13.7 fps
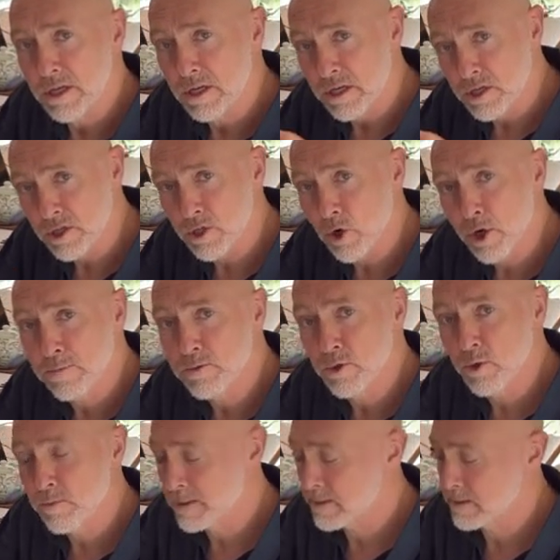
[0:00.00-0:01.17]
shock
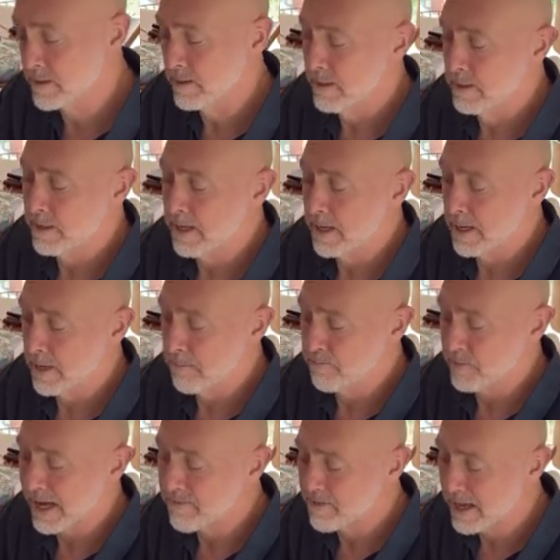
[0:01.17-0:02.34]
absorbent.
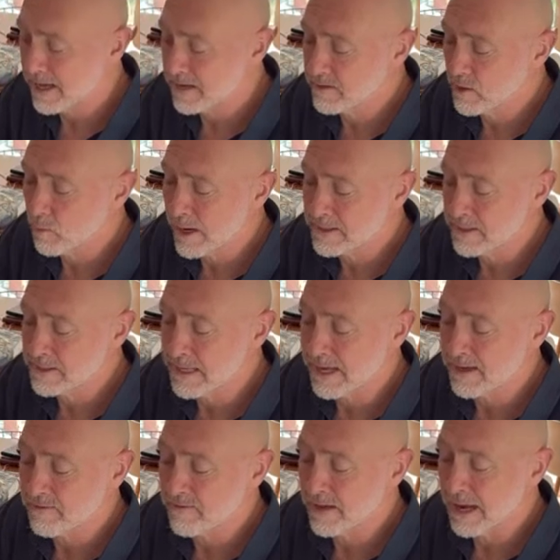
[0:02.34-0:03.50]
And then the way that
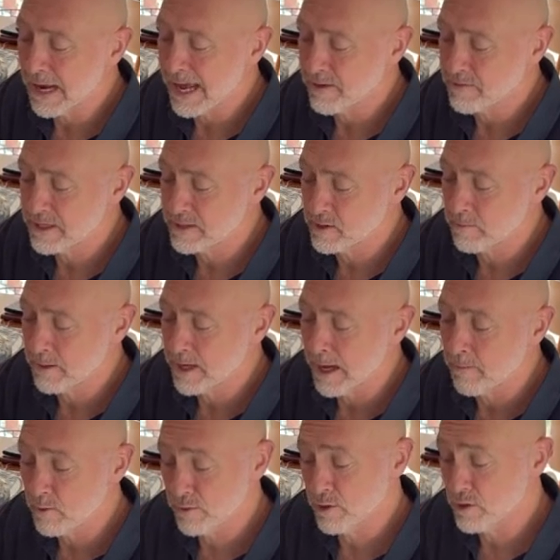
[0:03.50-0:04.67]
they've allowed this to
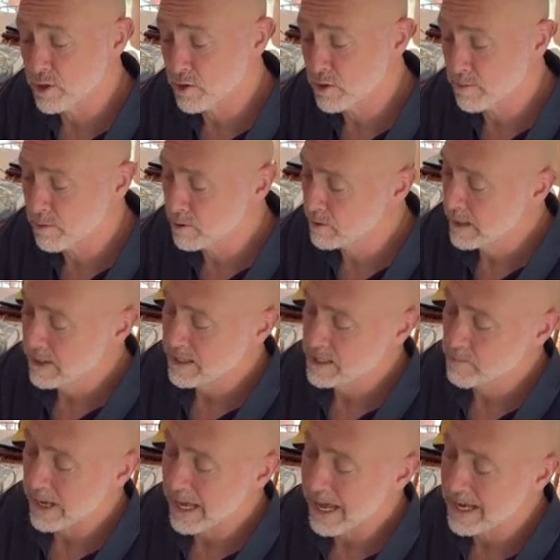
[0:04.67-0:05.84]
become also durable is
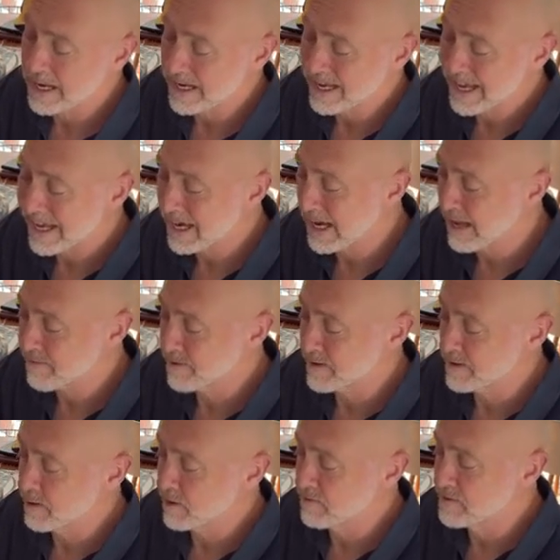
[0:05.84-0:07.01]
by adding 11 of